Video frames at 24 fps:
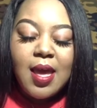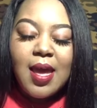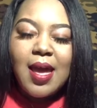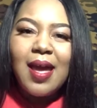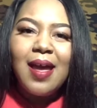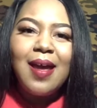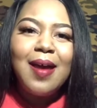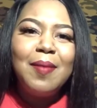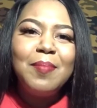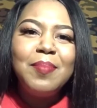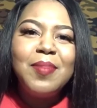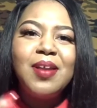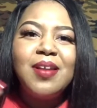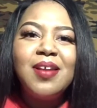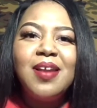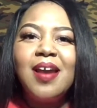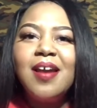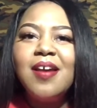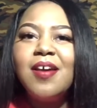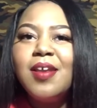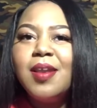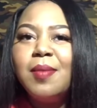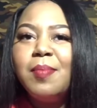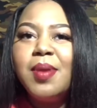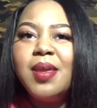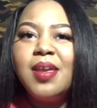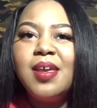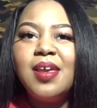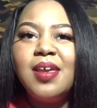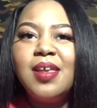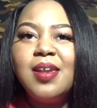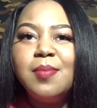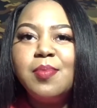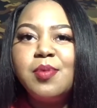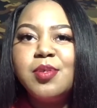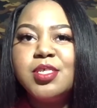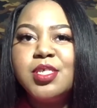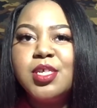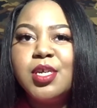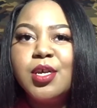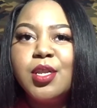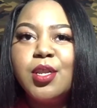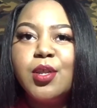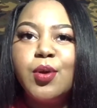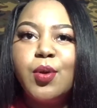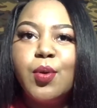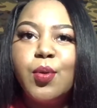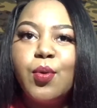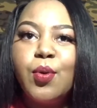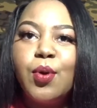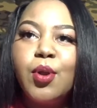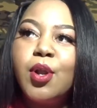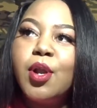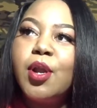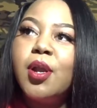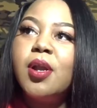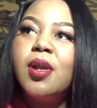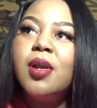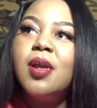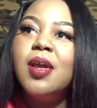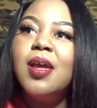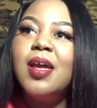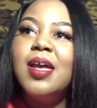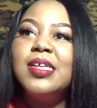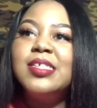They're not going to be in any particular order,